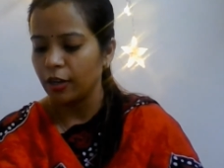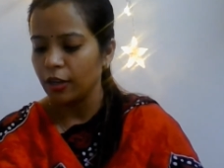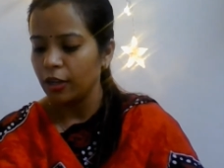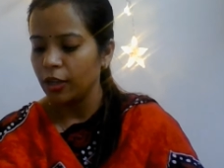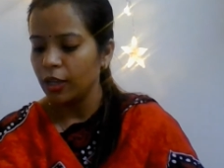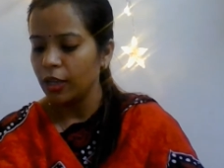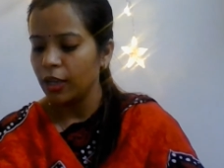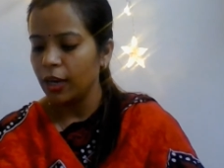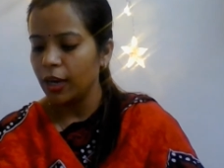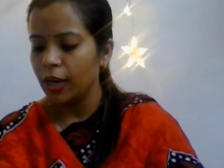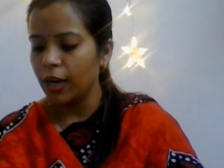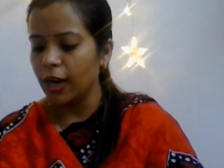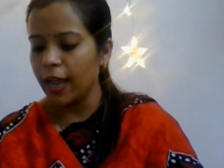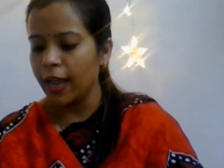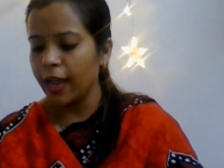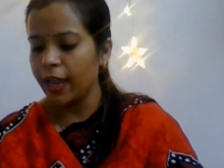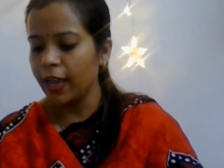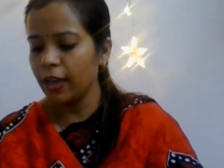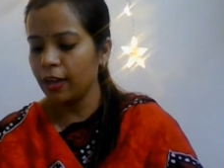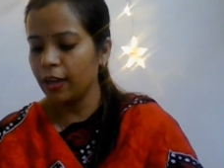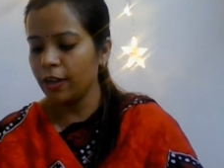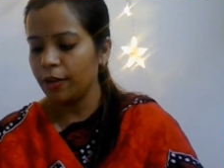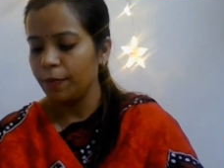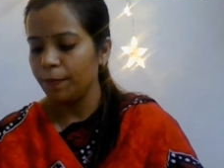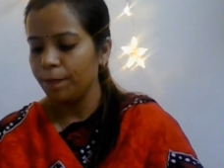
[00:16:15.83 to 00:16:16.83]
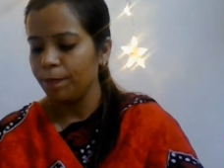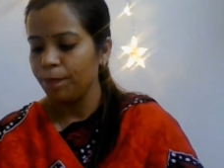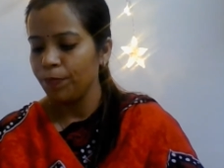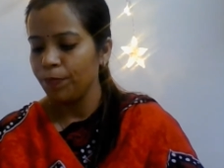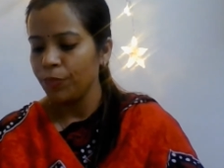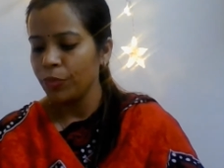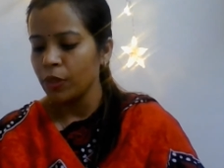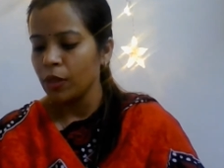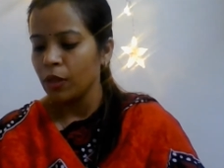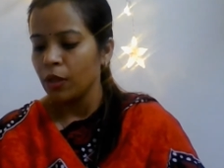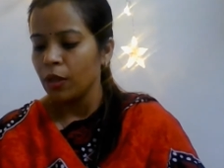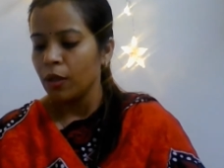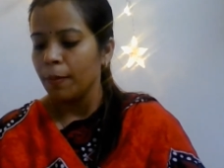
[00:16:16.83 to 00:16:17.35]
Like
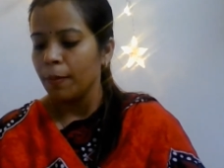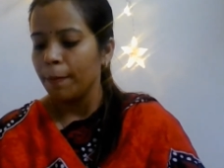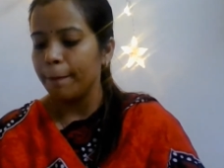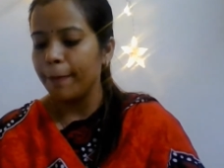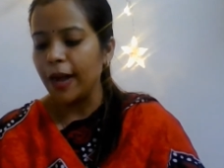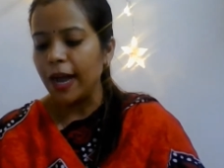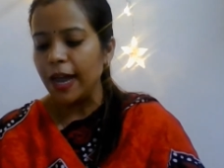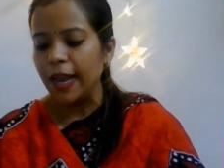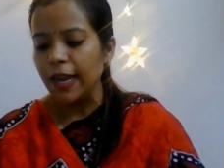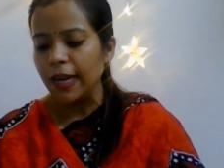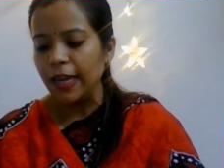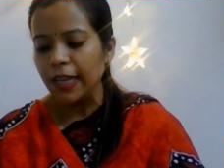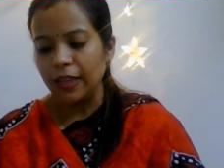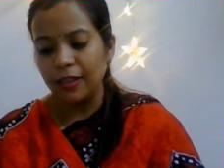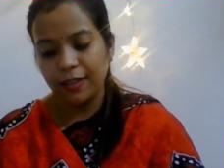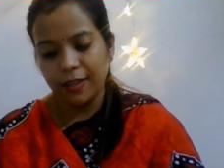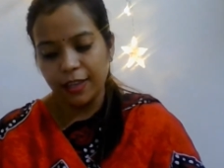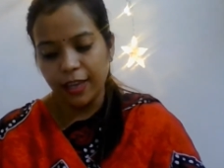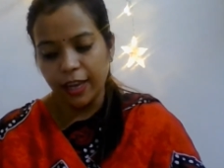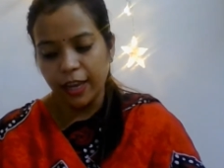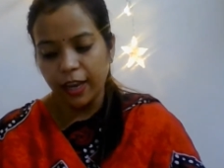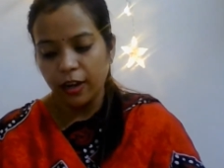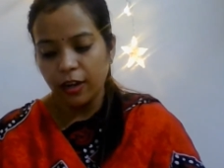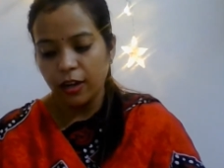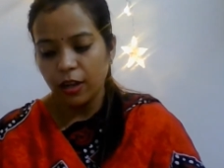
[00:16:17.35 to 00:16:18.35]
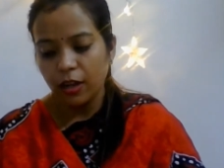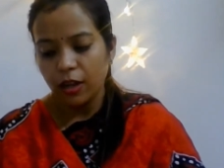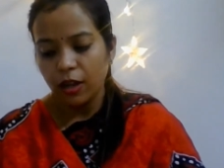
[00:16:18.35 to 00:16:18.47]
Bali said,